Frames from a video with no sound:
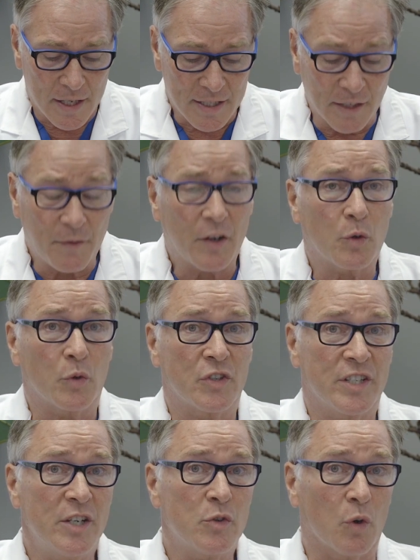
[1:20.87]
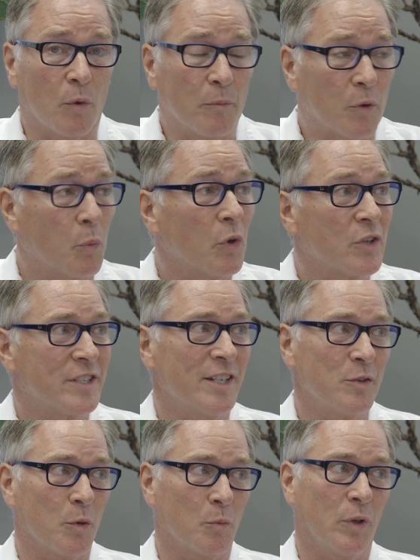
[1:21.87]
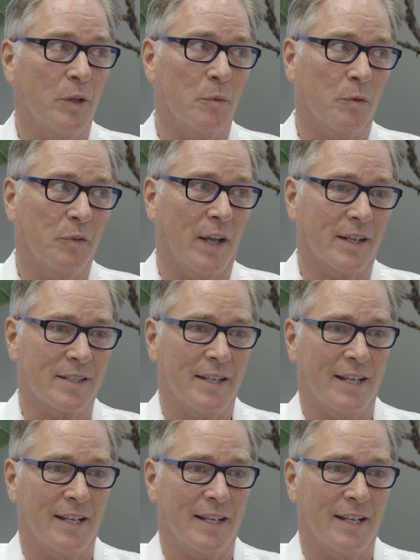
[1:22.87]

Slit ventricle syndrome. The word syndrome really reflects